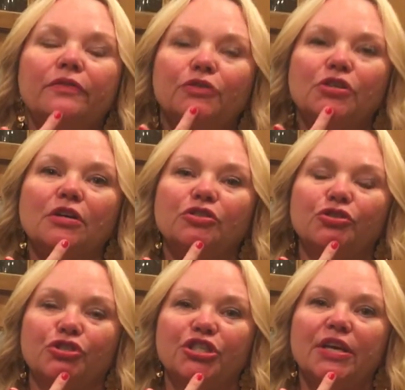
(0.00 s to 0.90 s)
If you touch
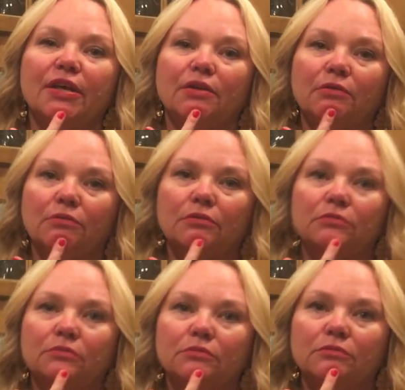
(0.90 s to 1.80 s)
your chin,
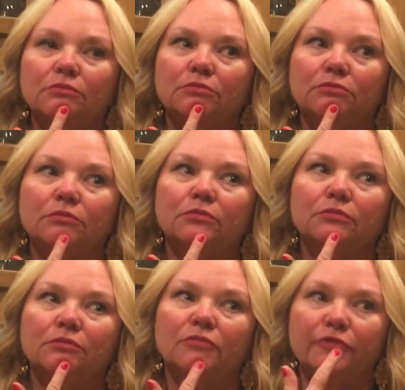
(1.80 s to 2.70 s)

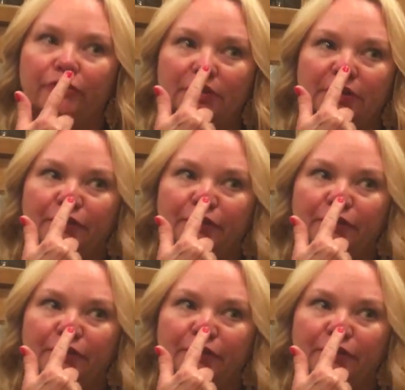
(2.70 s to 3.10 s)
feel the